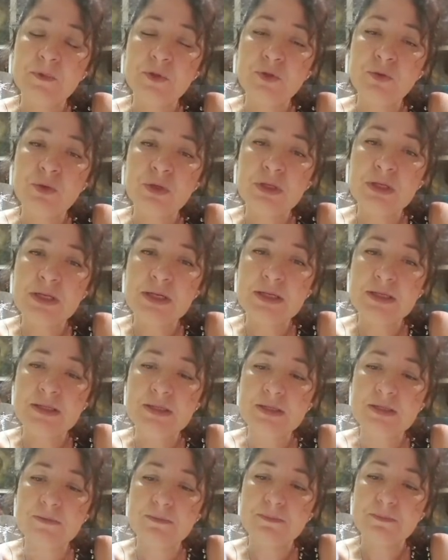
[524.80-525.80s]
doing
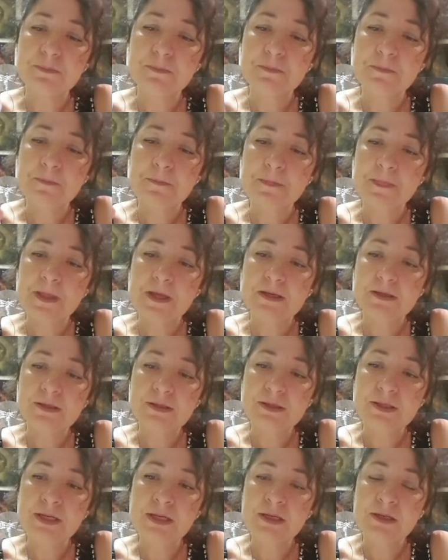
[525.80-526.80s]
these
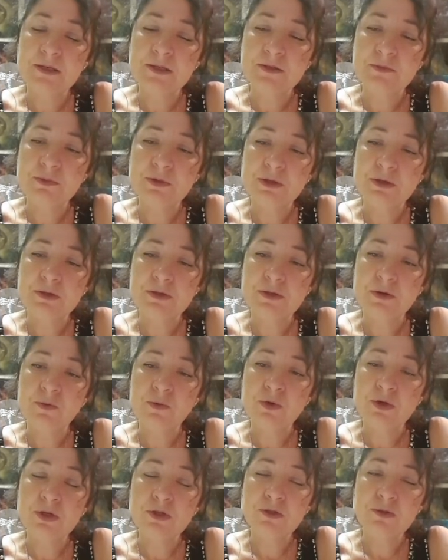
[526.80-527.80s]
stickers, because I
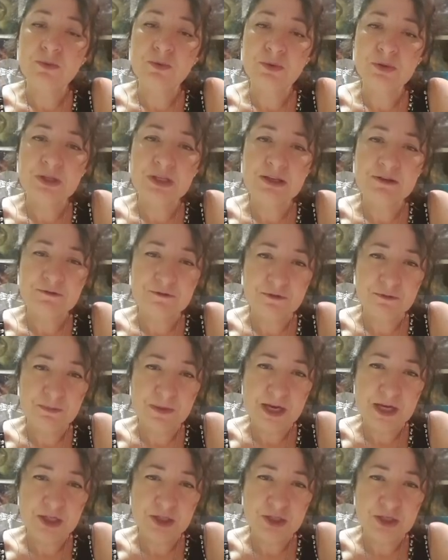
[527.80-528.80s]
wanted to put the
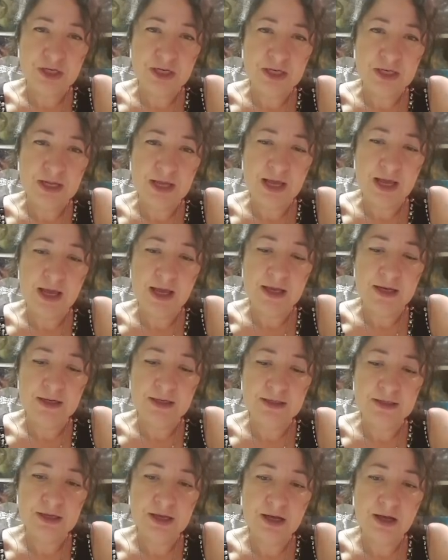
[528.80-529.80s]
information in there,
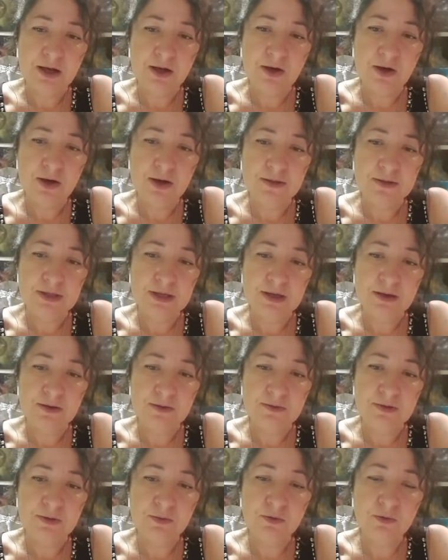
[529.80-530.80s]
and
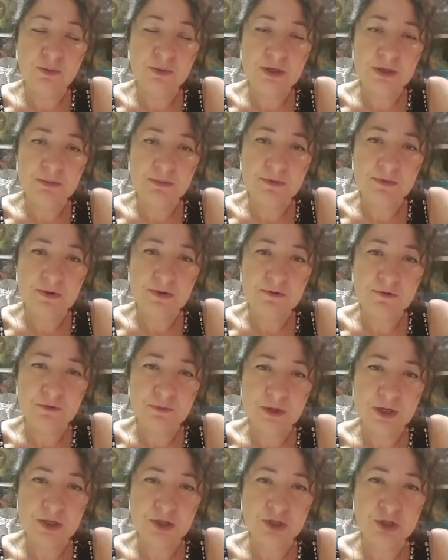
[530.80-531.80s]
there will be
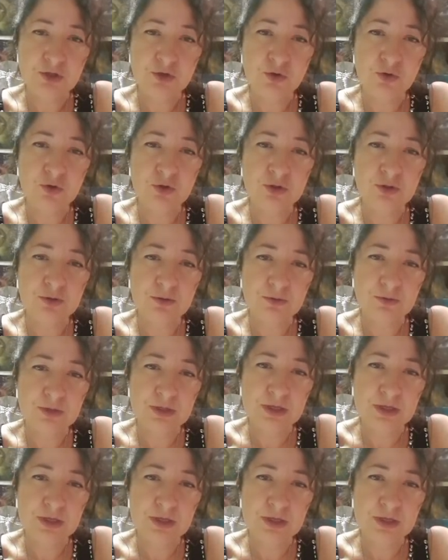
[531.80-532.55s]
information on